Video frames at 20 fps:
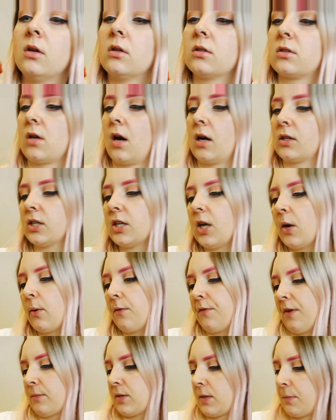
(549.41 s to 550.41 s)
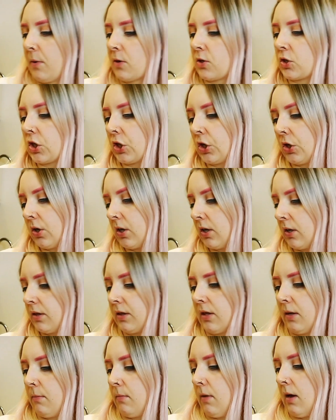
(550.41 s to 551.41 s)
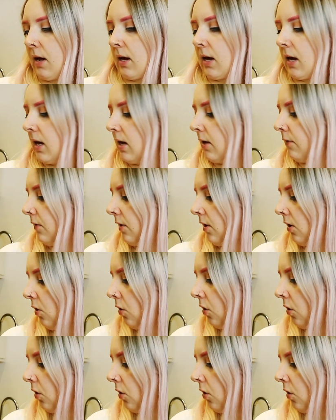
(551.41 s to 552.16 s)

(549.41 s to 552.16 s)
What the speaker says: So I don't know if I'm supposed to cook them like even